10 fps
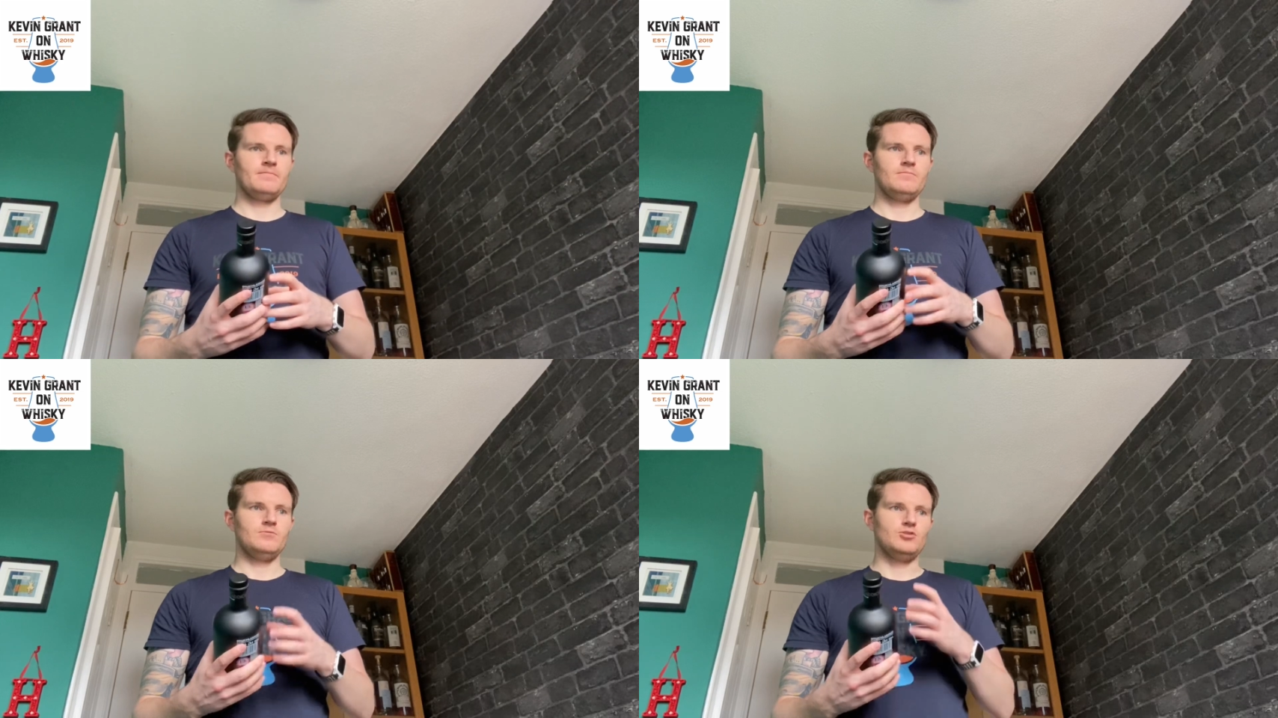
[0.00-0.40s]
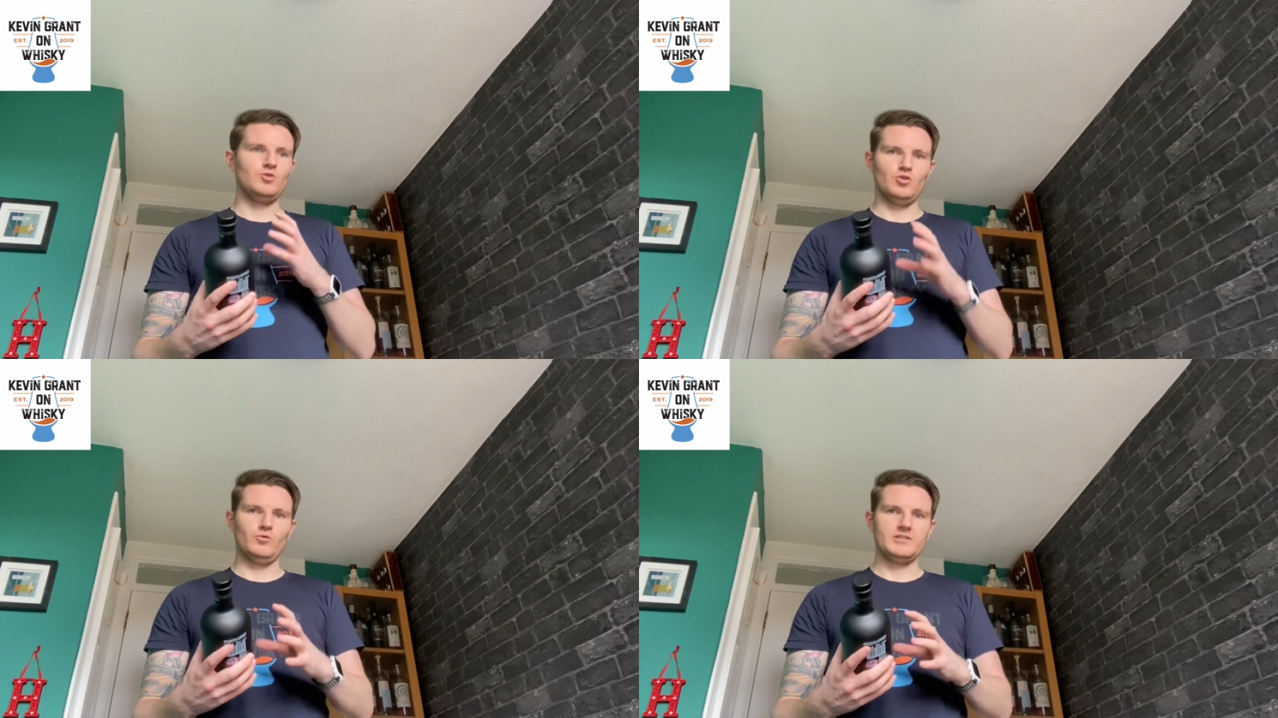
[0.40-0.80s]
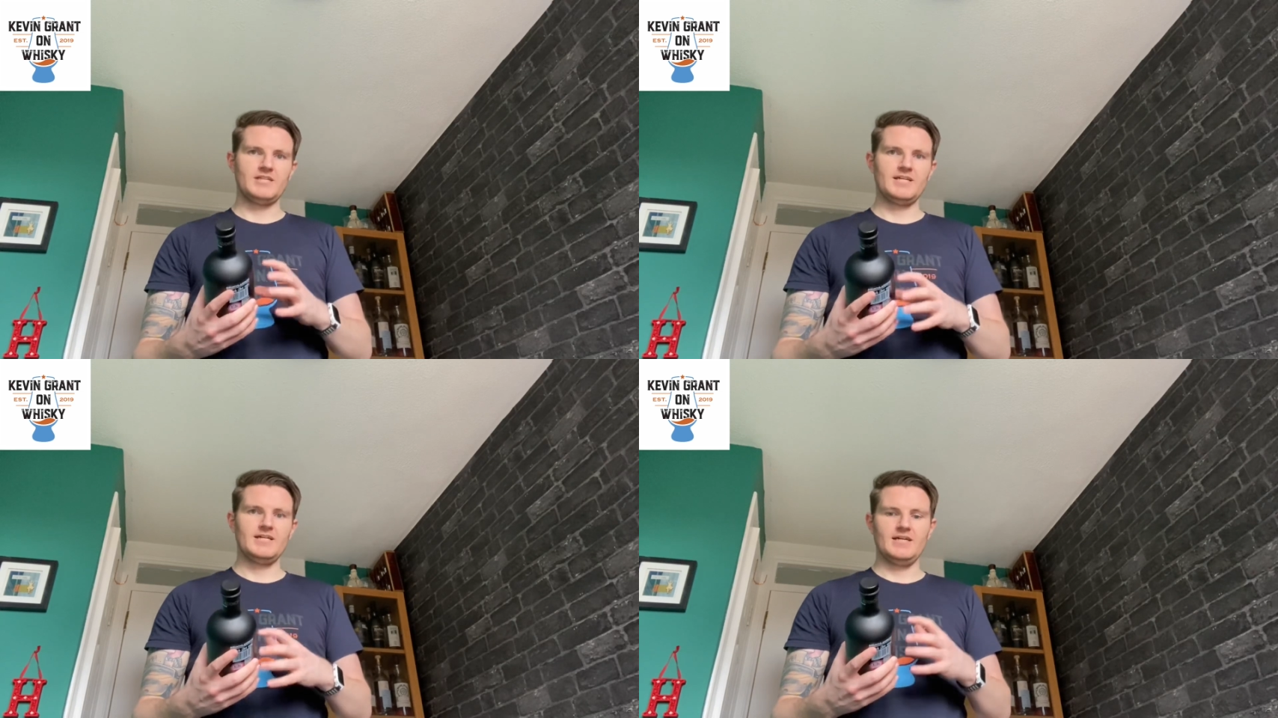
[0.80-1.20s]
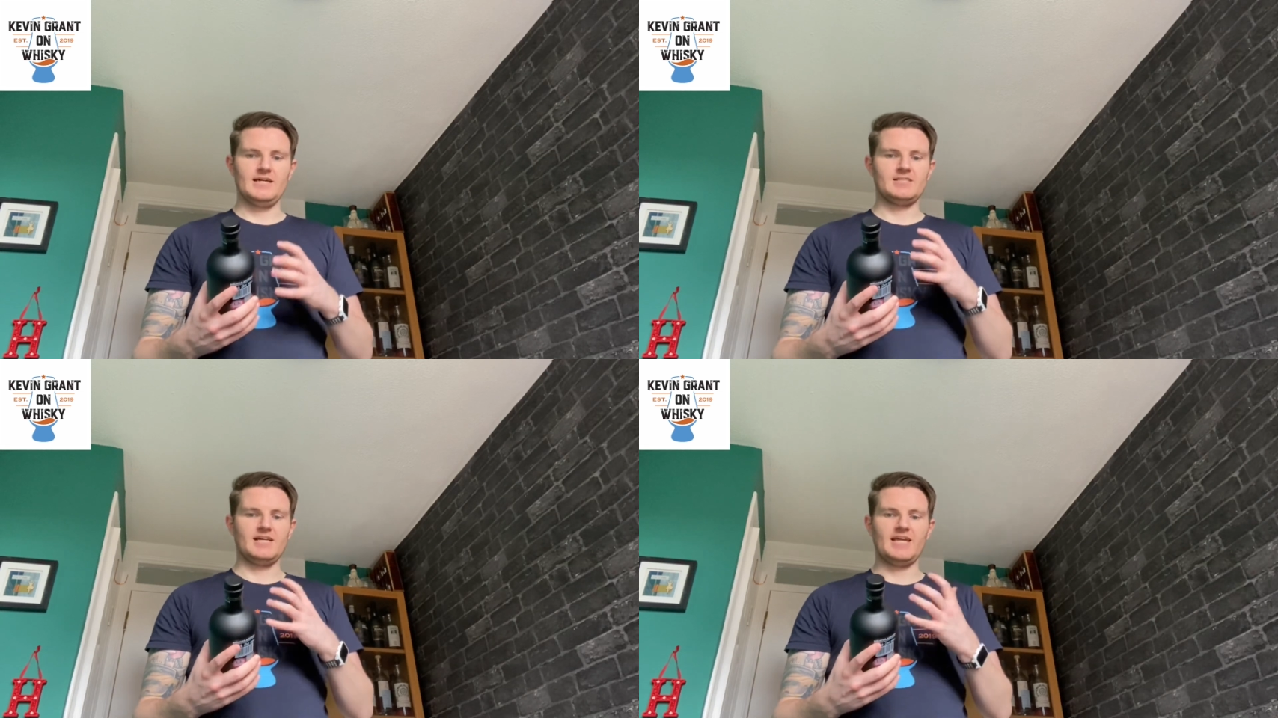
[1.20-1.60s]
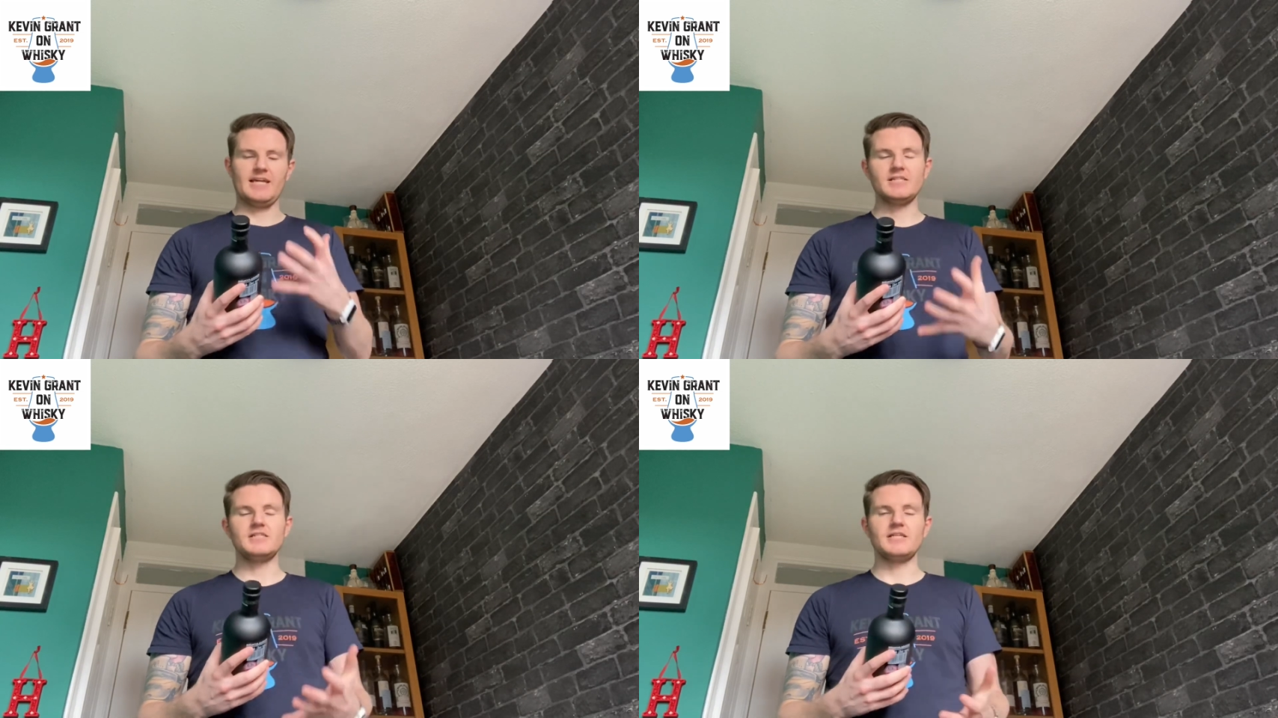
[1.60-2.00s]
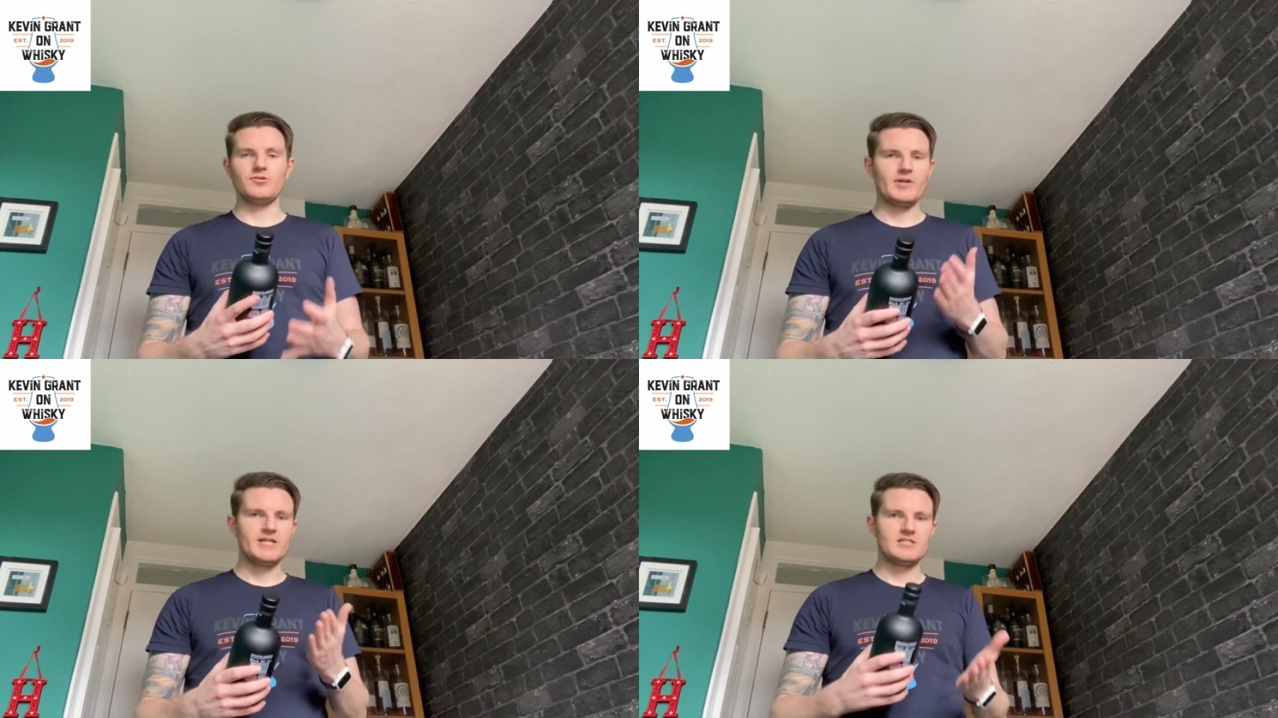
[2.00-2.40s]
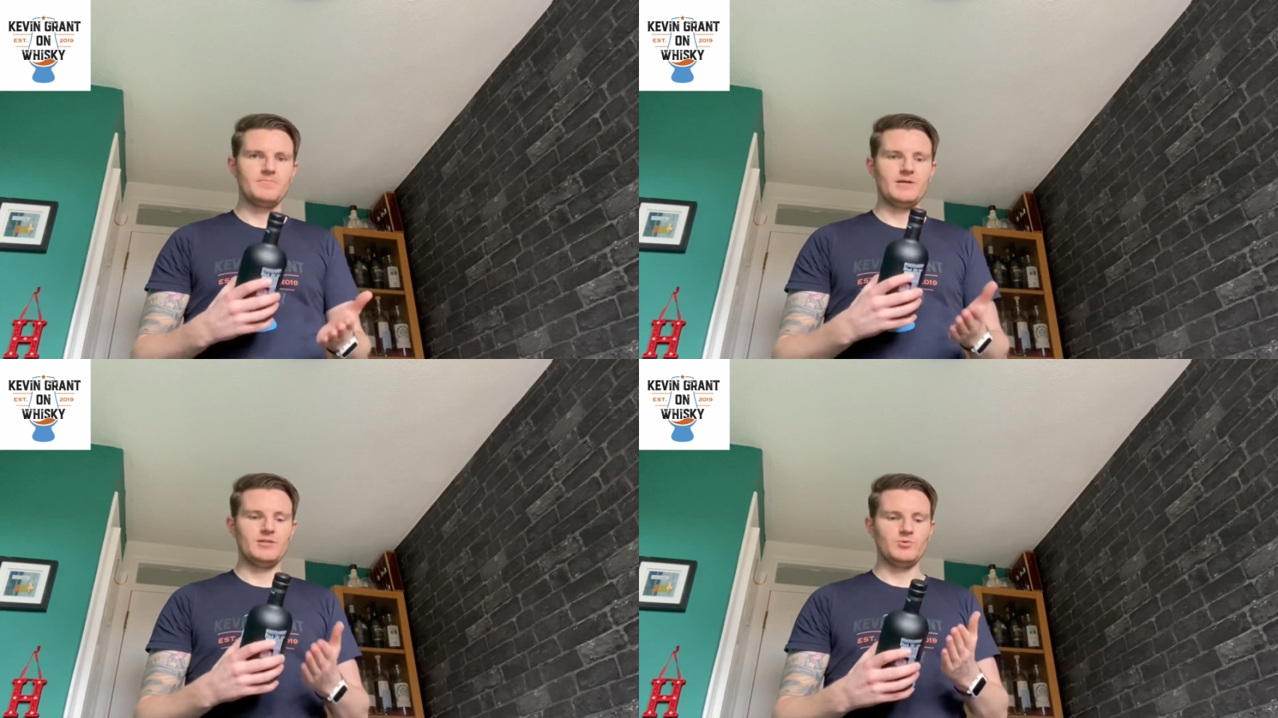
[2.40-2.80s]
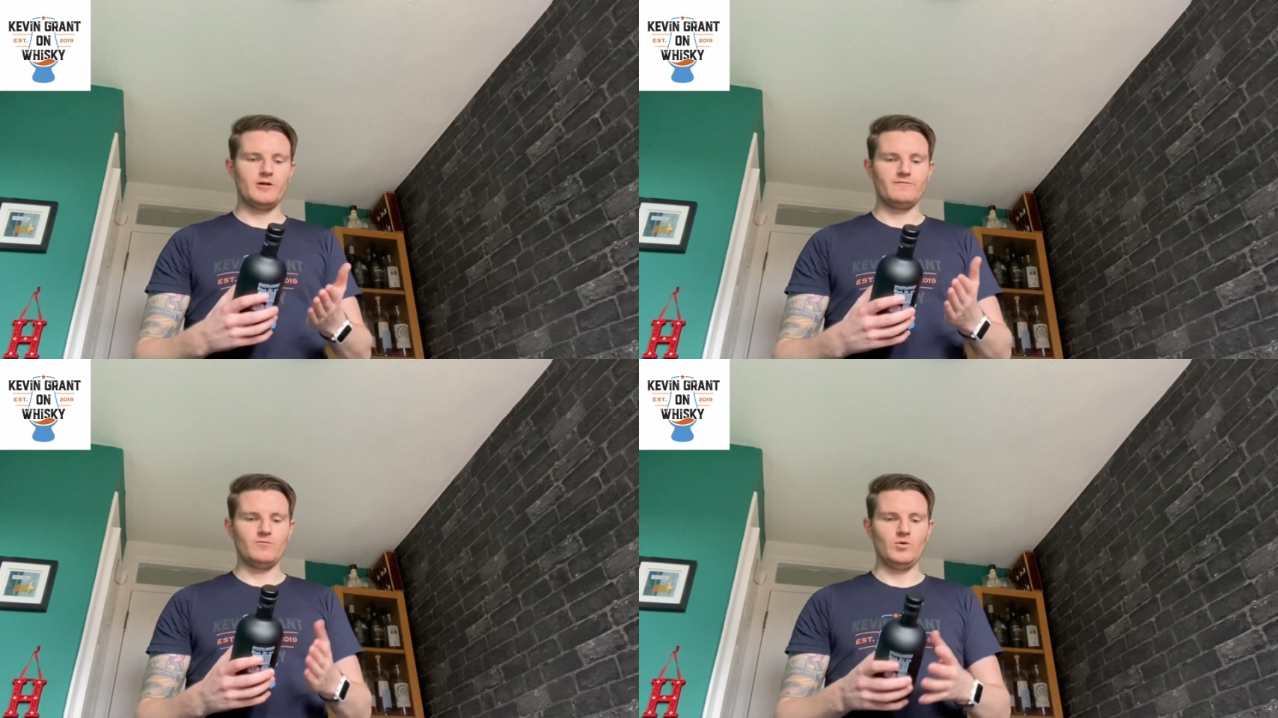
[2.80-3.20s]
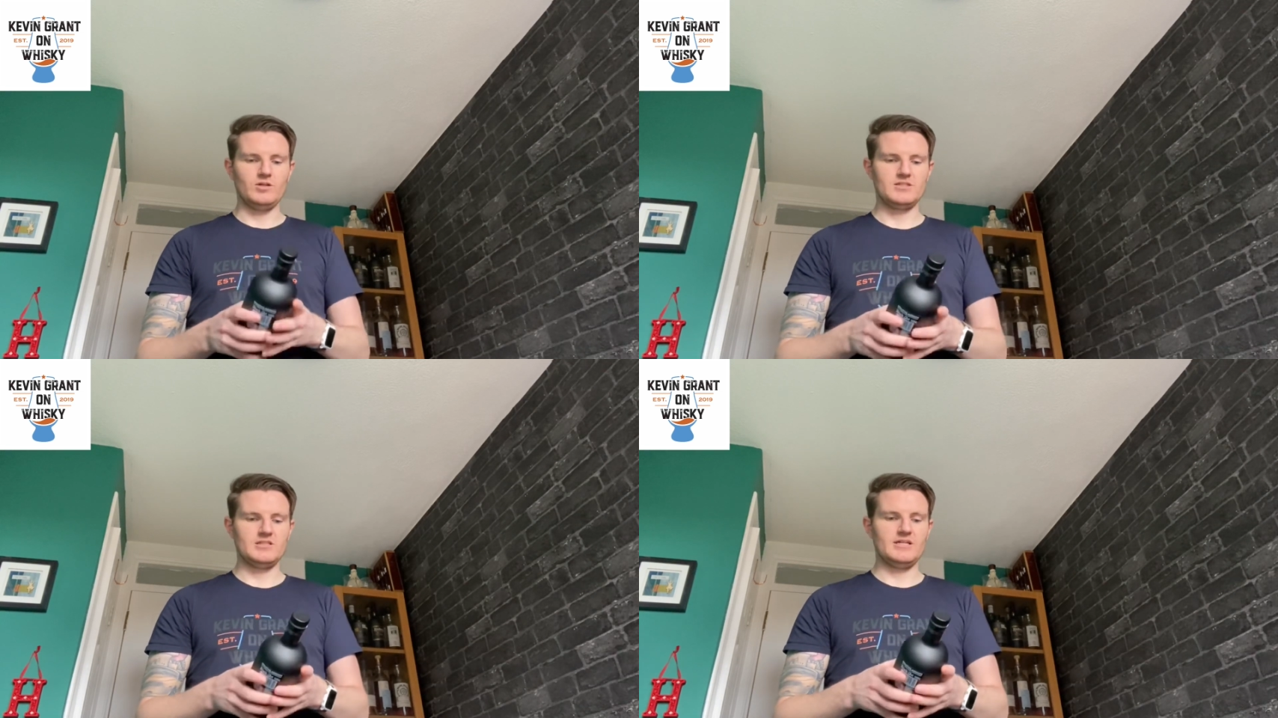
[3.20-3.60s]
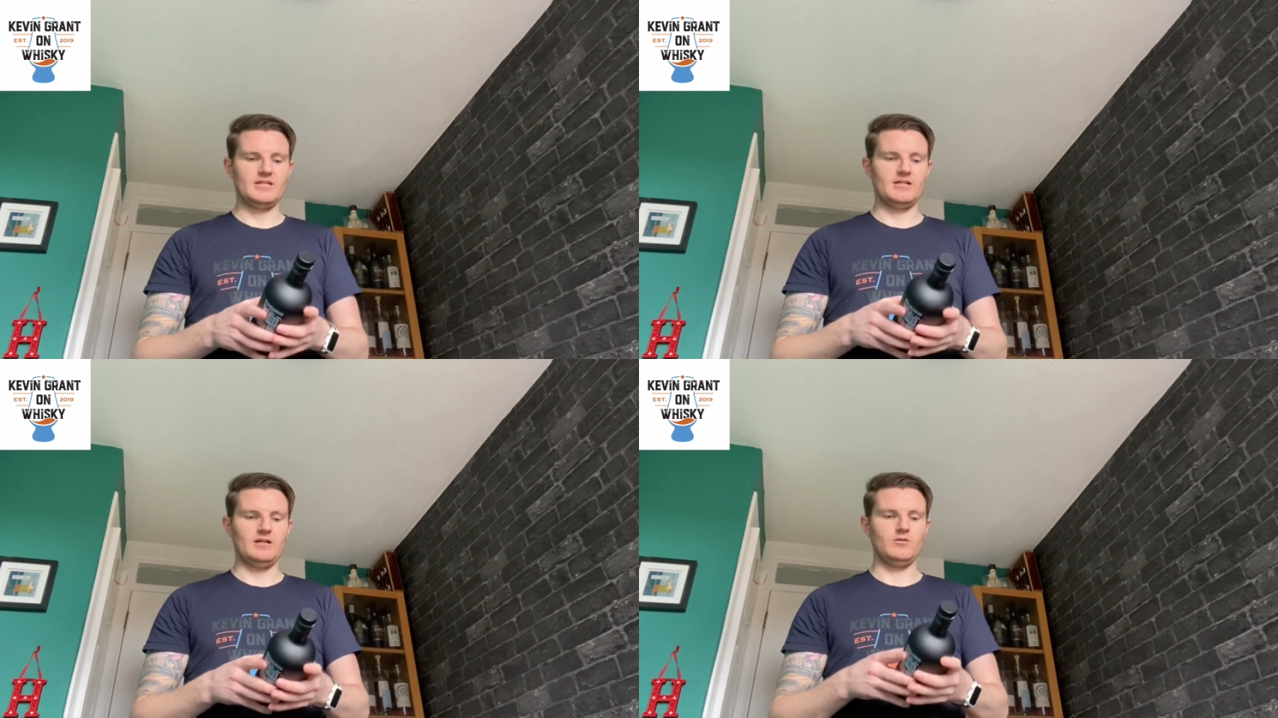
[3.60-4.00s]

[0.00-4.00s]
You don't know what's in it. It's a kind of secret recipe as well from what's there.